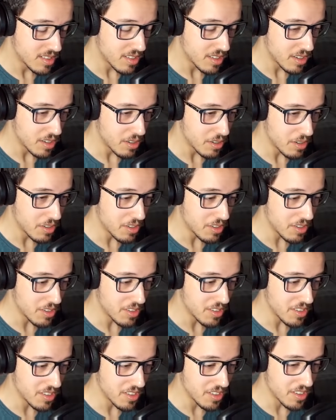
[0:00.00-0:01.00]
Oh...
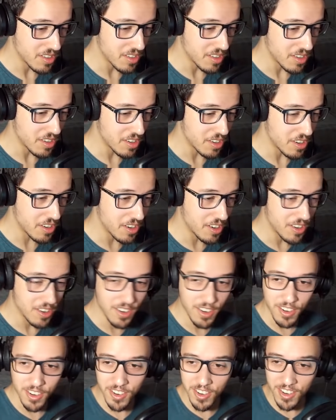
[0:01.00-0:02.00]
Oh,
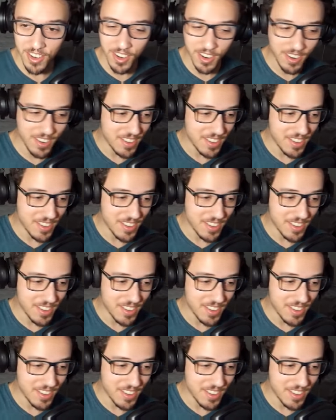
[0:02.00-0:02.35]
oh, oh,